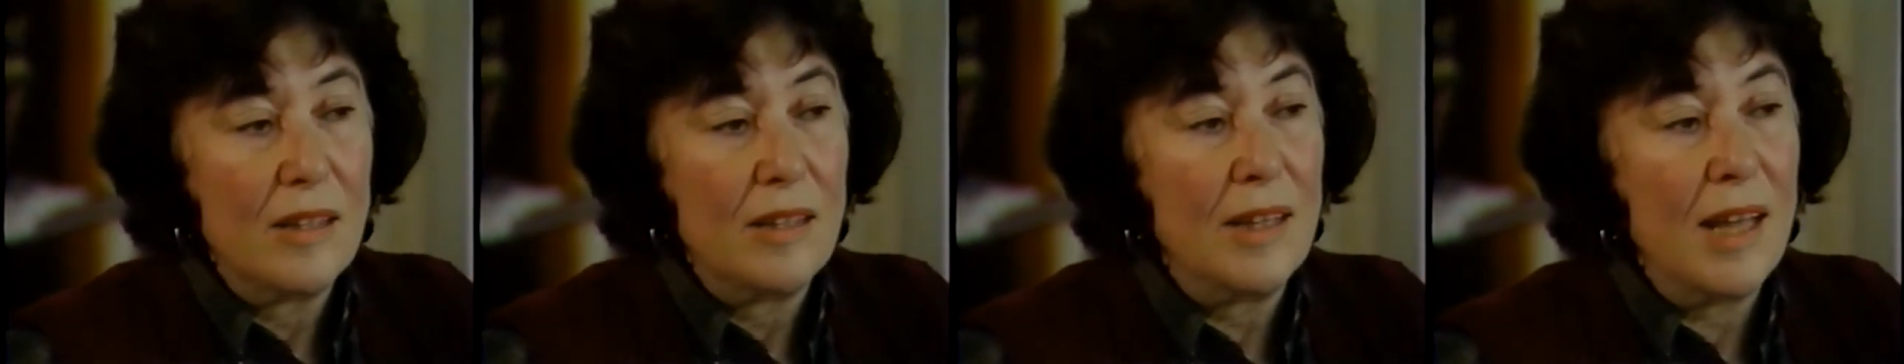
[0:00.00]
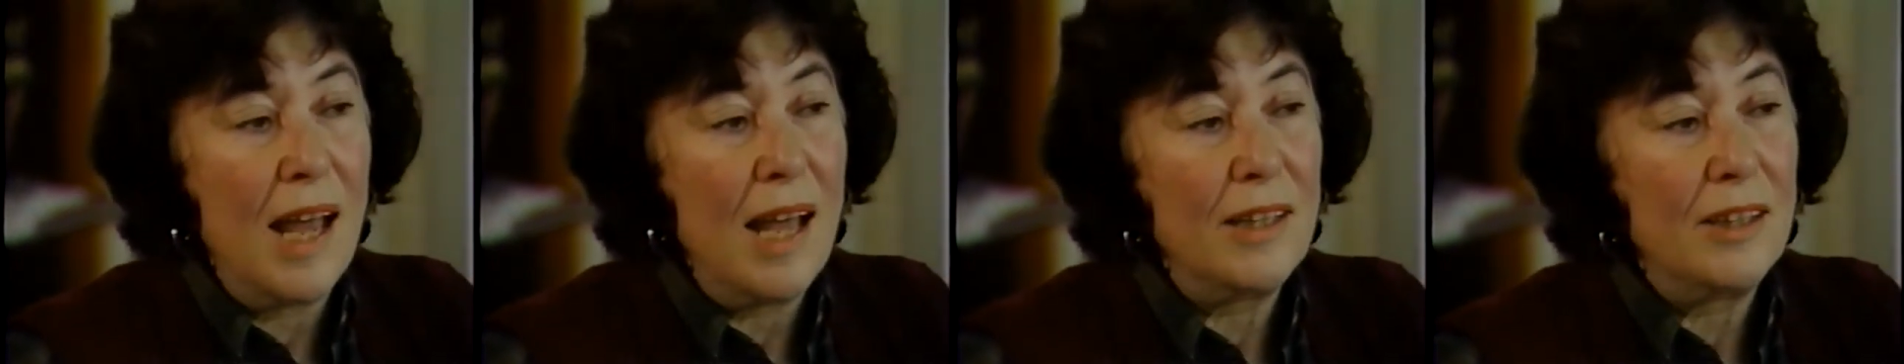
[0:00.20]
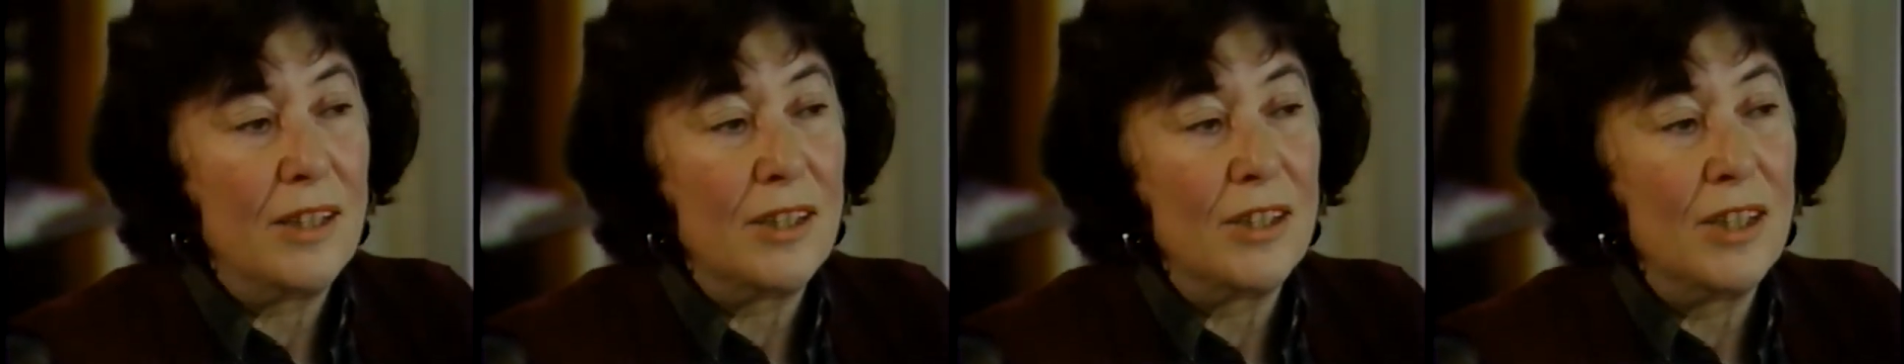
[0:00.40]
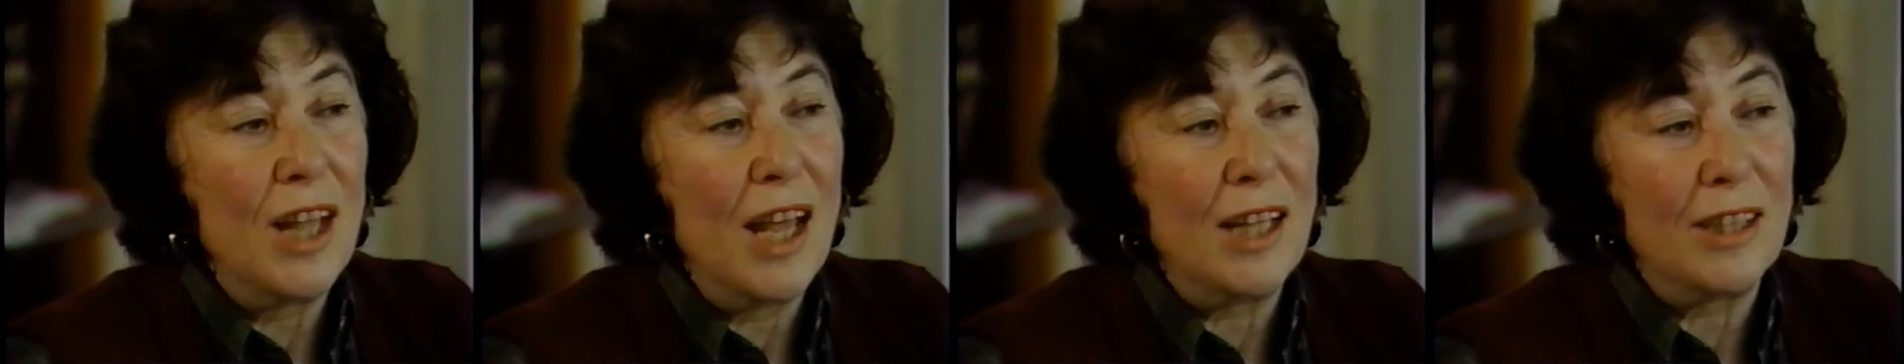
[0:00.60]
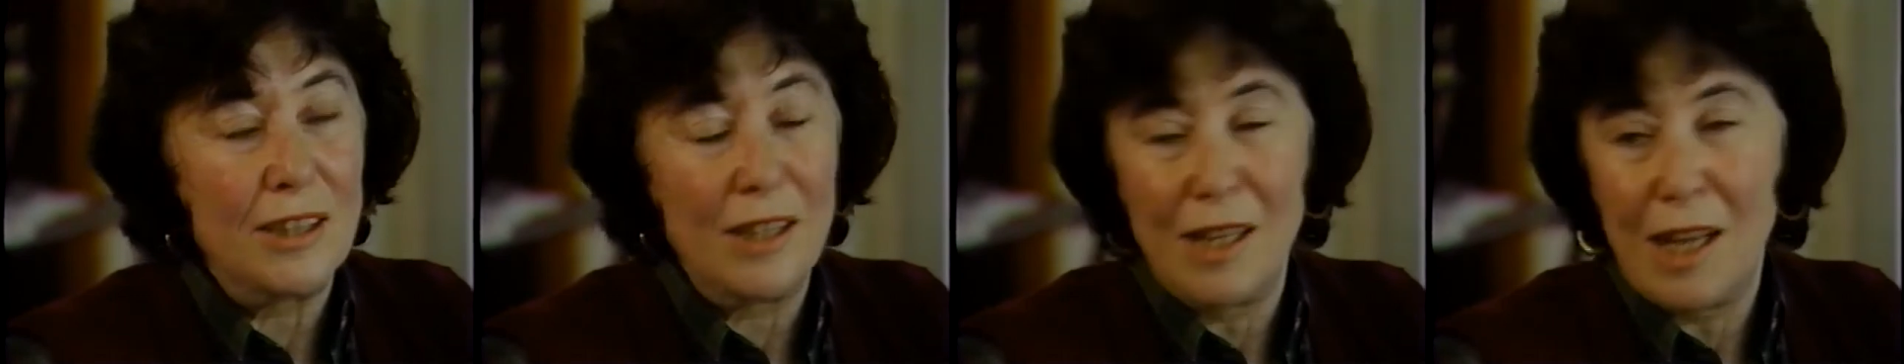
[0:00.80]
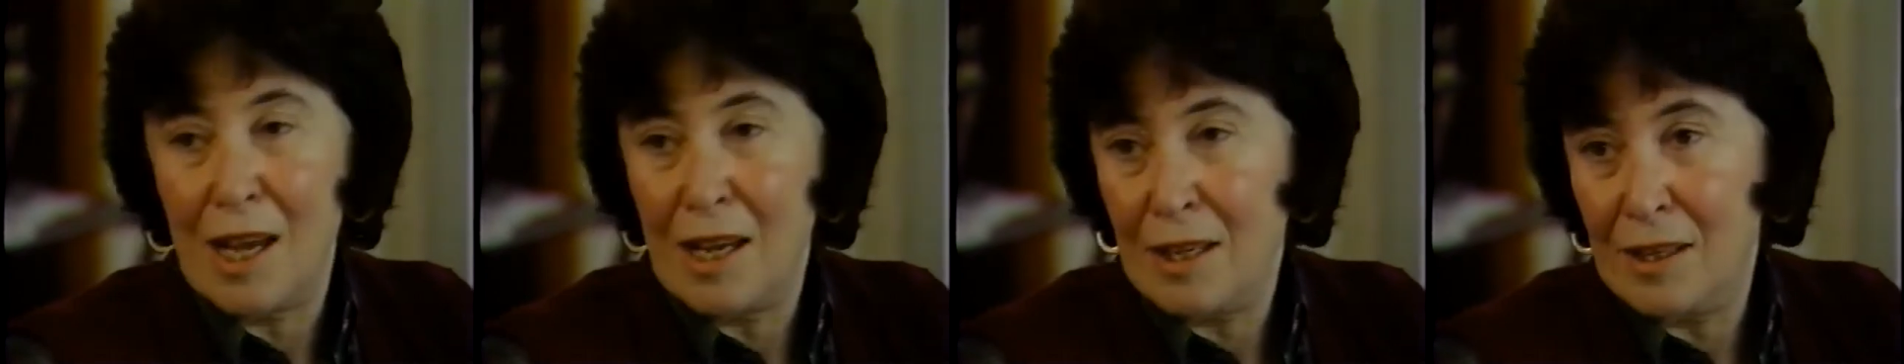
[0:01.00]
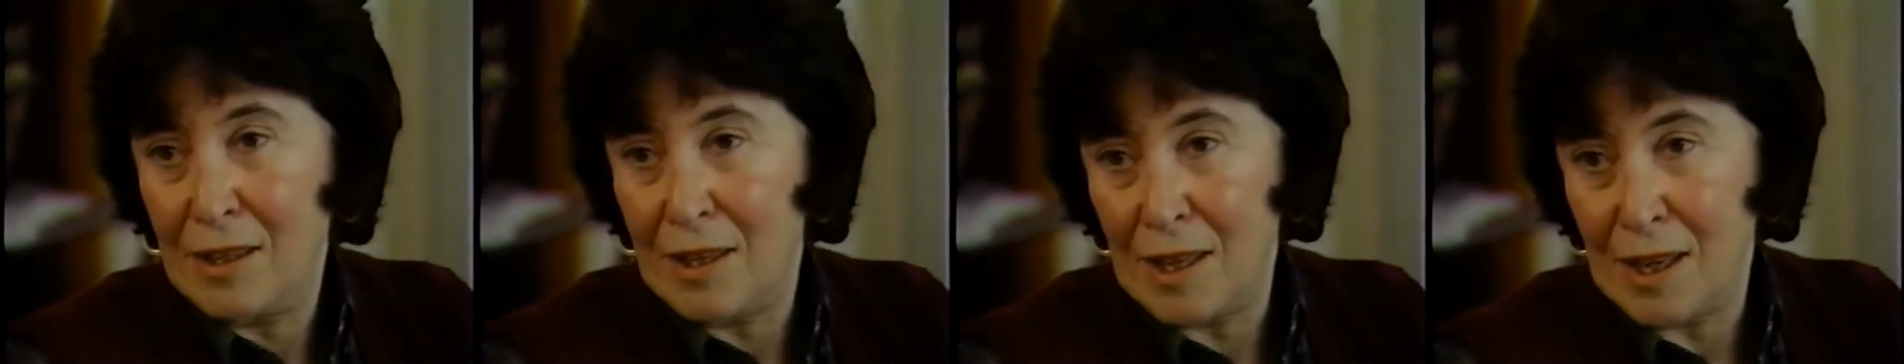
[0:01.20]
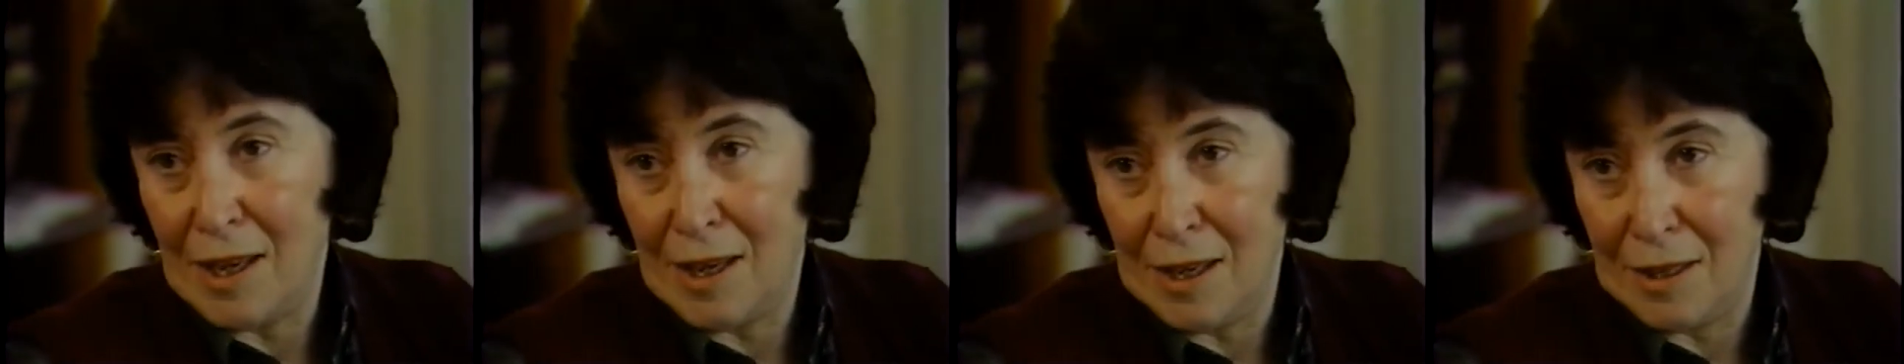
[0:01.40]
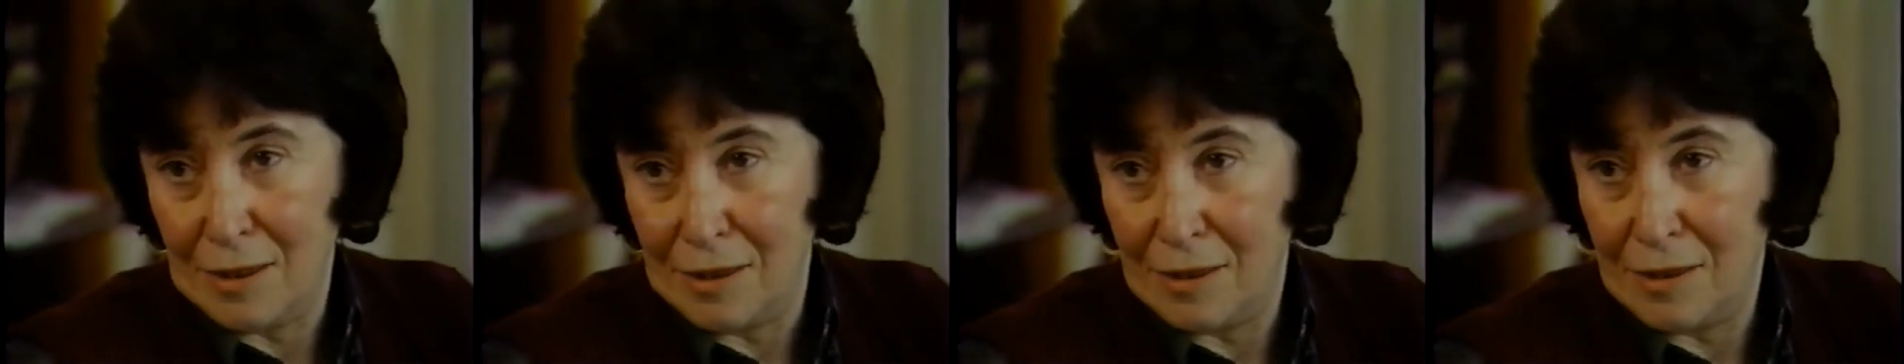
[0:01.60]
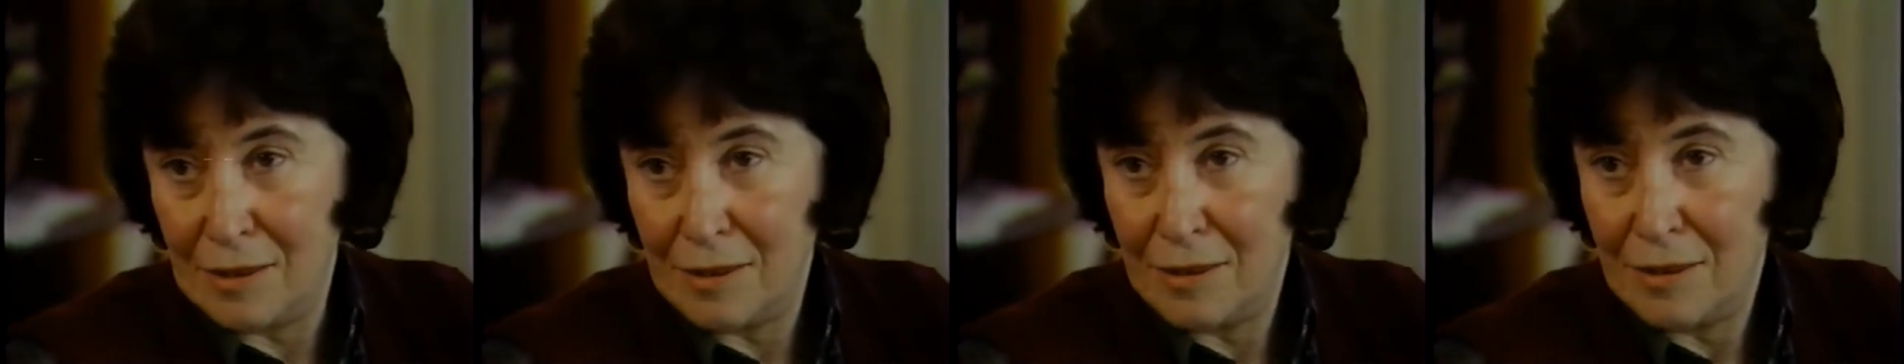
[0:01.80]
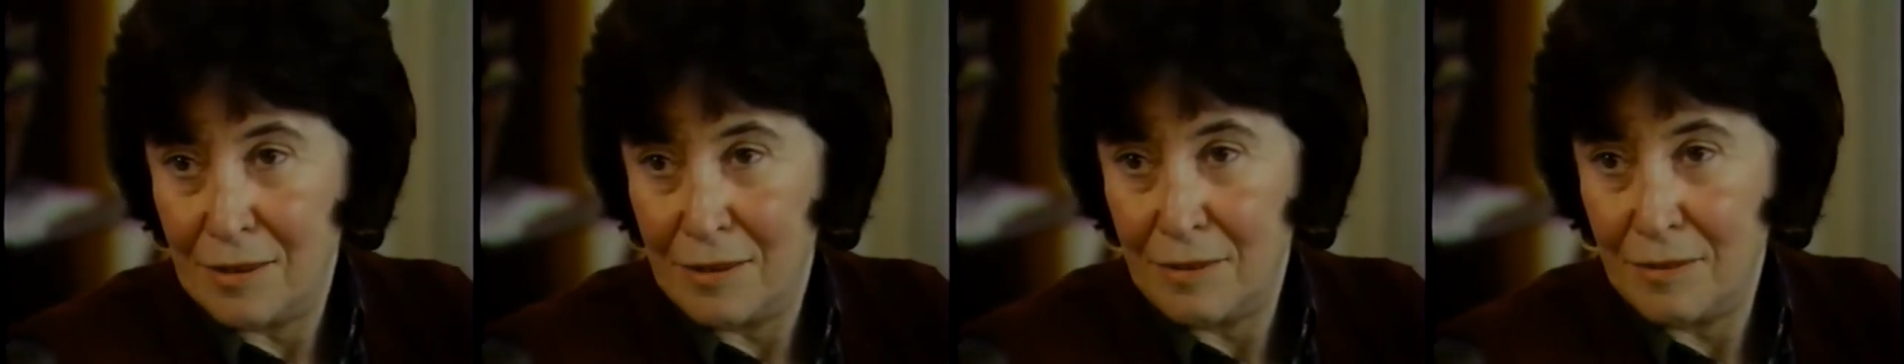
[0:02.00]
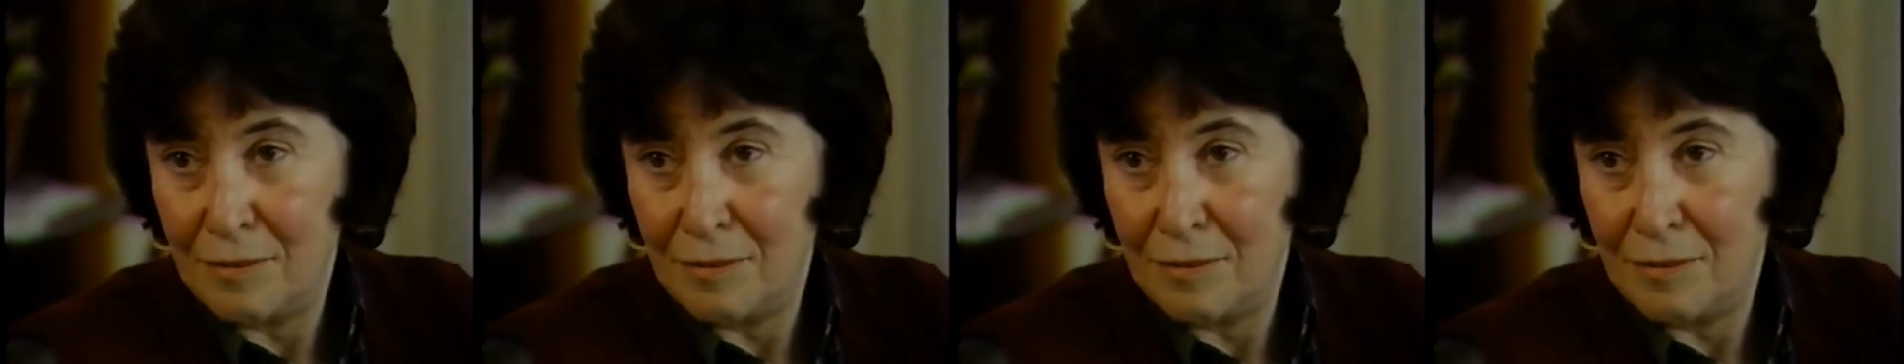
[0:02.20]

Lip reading: Not like that.